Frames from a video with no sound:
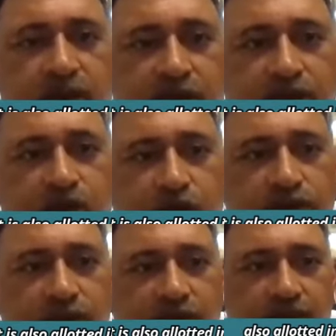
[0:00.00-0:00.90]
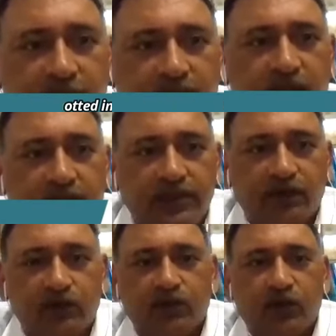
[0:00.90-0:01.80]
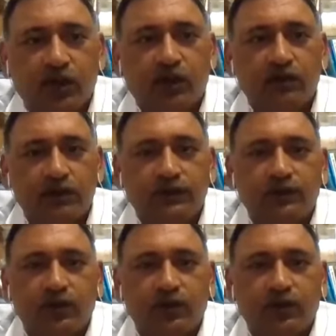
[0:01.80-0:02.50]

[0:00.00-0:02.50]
the resolution applicant is also allowed